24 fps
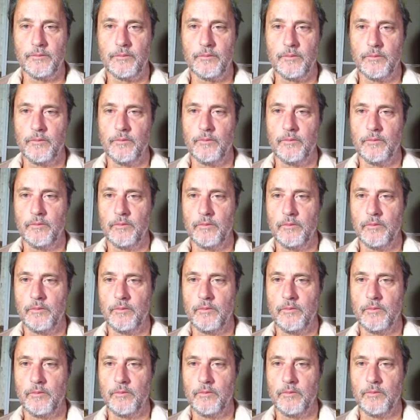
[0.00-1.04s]

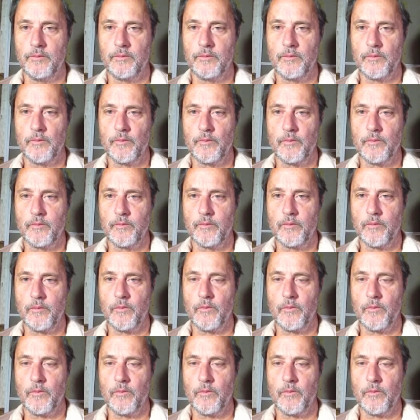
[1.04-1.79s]
Nobody speaks.